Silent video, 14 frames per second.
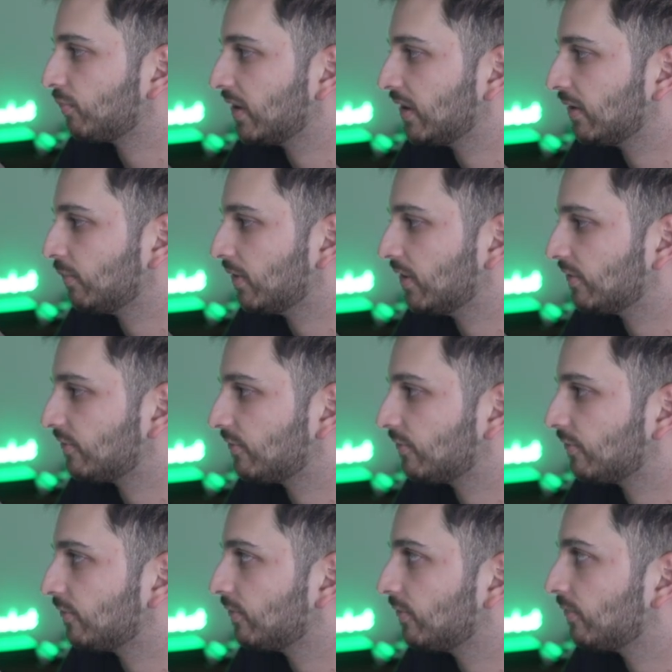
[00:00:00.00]
we were to
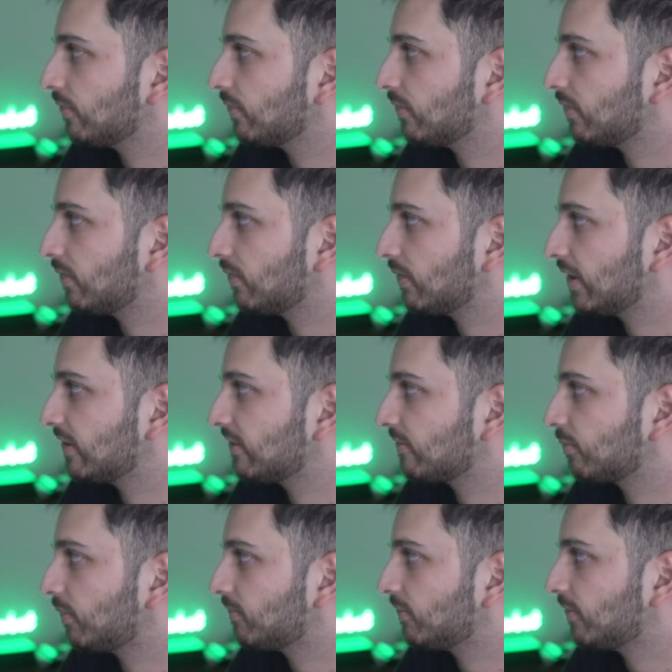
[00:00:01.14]
do, let's
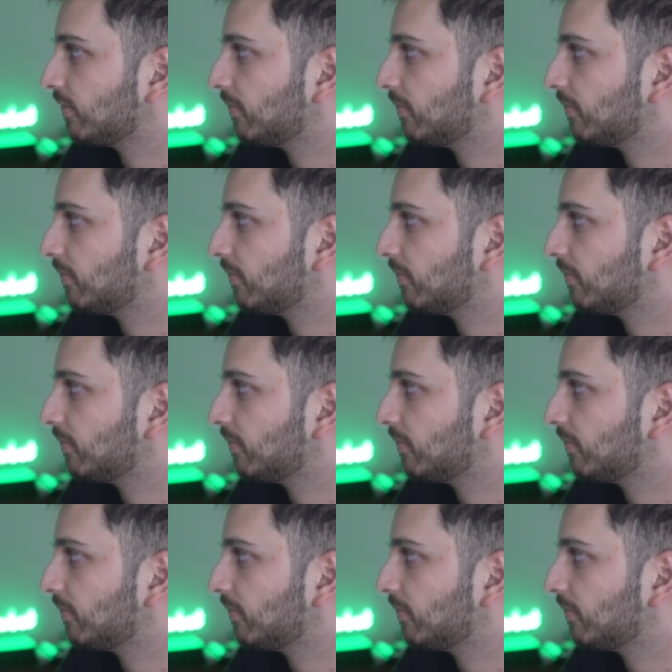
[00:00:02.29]
swap to the